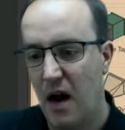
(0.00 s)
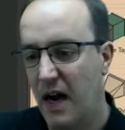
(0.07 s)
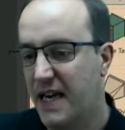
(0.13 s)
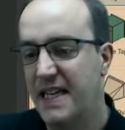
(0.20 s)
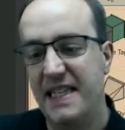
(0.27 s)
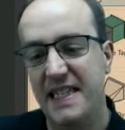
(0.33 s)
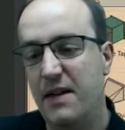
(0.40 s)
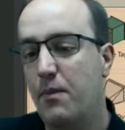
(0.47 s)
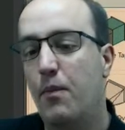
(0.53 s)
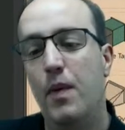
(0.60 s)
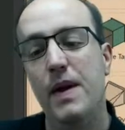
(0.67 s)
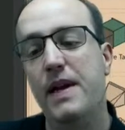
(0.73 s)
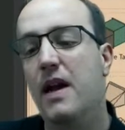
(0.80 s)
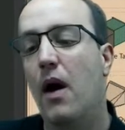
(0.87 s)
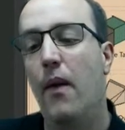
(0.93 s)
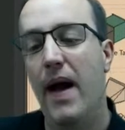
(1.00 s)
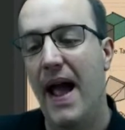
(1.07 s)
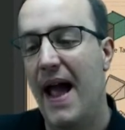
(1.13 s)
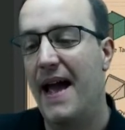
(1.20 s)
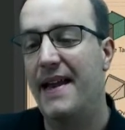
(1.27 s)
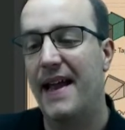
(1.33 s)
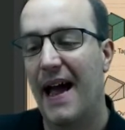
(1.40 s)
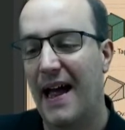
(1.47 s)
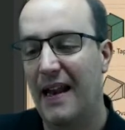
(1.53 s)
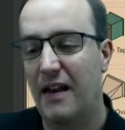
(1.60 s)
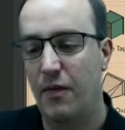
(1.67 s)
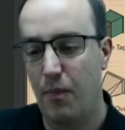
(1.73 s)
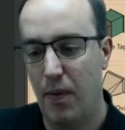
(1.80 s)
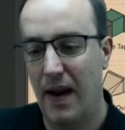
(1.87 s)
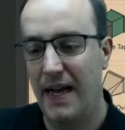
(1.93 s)
I can simply go ahead
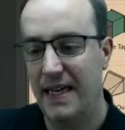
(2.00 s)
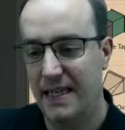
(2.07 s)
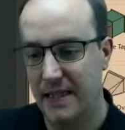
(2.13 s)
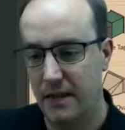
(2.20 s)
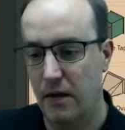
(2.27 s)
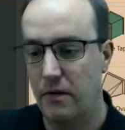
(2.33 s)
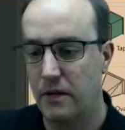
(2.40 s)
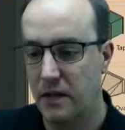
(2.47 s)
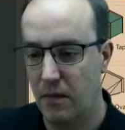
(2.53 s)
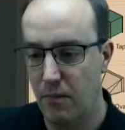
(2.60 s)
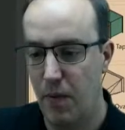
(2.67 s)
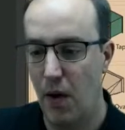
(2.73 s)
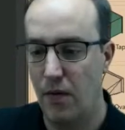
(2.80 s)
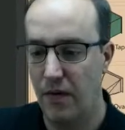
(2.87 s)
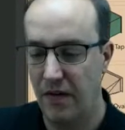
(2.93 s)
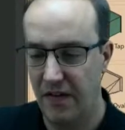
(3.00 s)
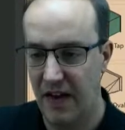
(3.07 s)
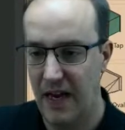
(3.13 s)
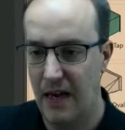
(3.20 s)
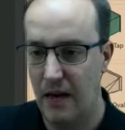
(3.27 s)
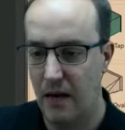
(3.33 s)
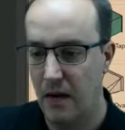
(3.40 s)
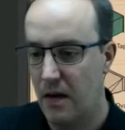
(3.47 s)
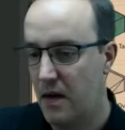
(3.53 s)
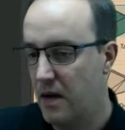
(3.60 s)
and place those components in.